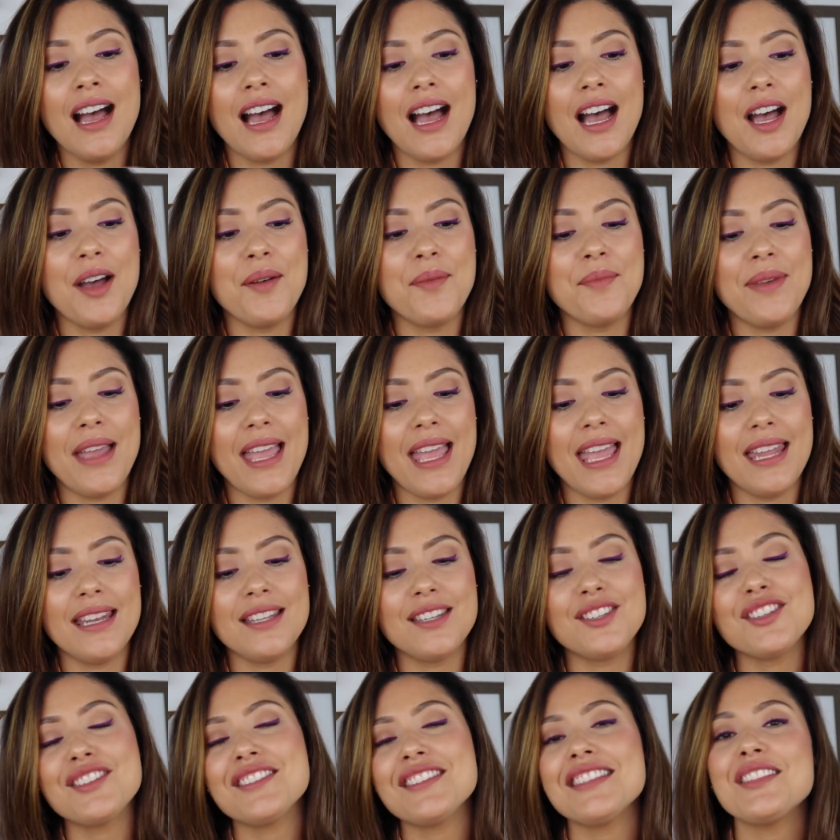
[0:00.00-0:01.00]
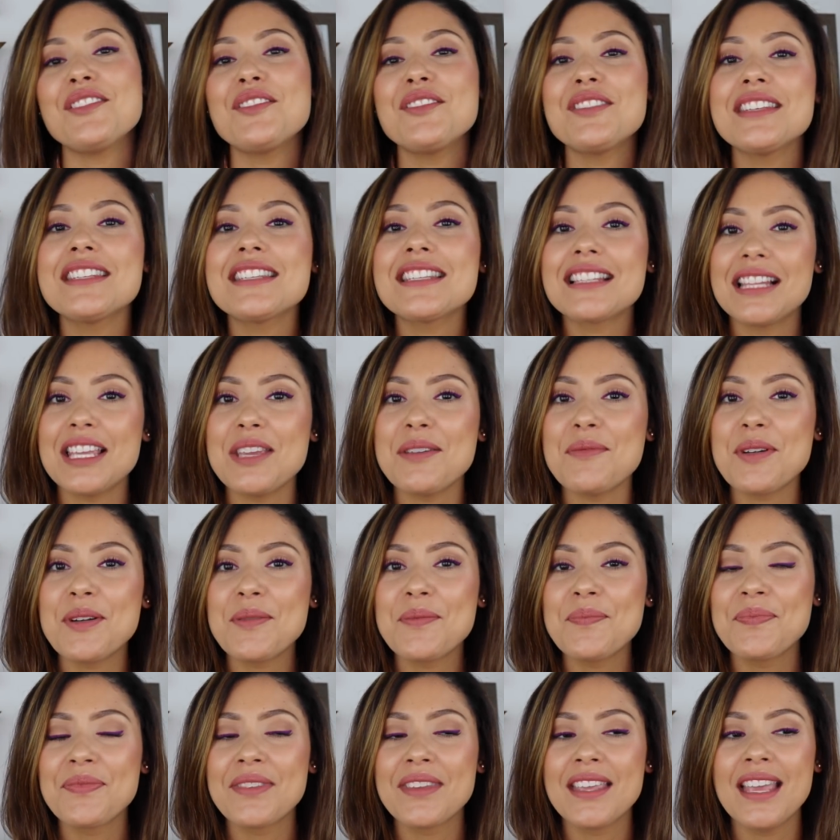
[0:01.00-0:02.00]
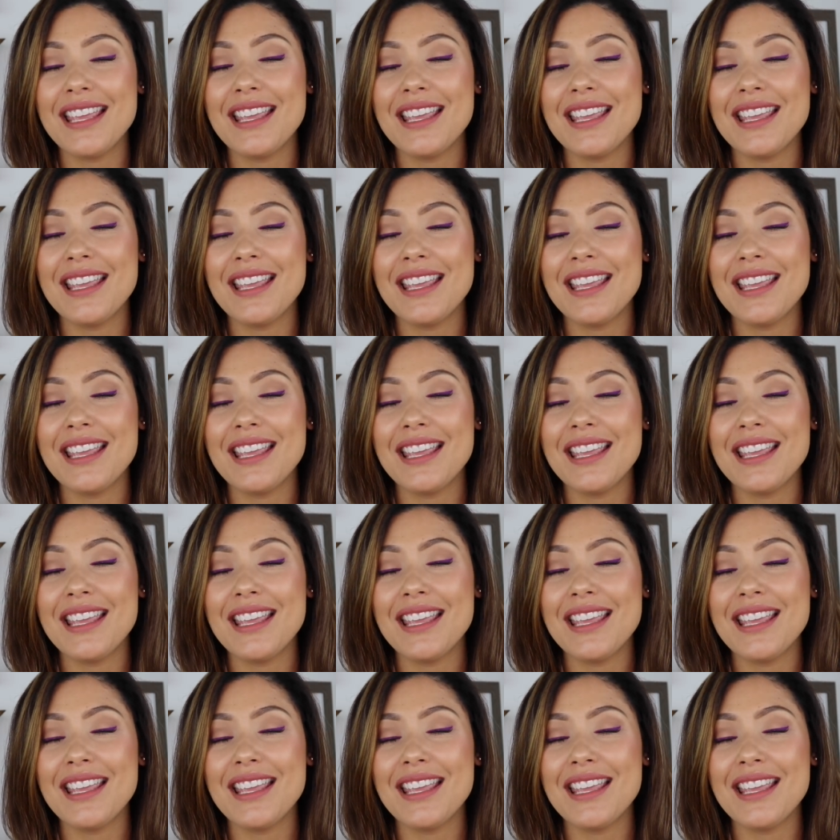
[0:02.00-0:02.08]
And just a little disclaimer,